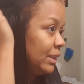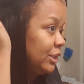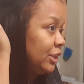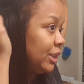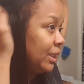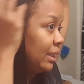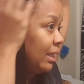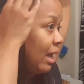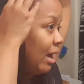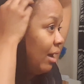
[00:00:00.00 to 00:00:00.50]

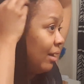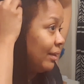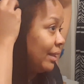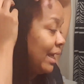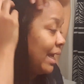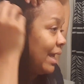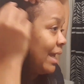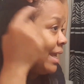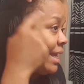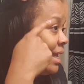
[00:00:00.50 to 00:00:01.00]
gel all
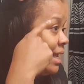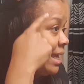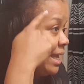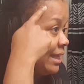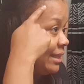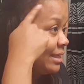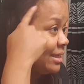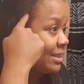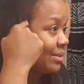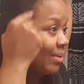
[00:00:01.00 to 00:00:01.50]
that.
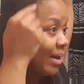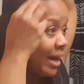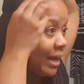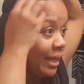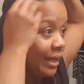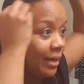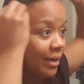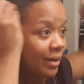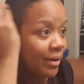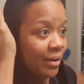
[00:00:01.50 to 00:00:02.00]
And this right
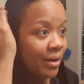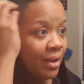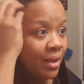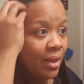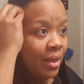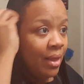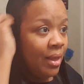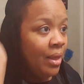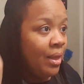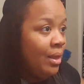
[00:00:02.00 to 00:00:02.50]
here,
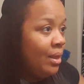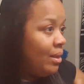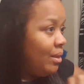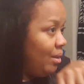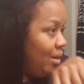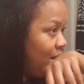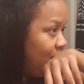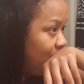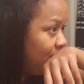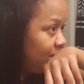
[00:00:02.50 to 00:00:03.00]

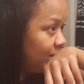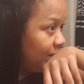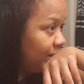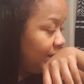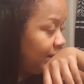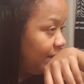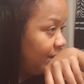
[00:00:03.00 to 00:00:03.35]
this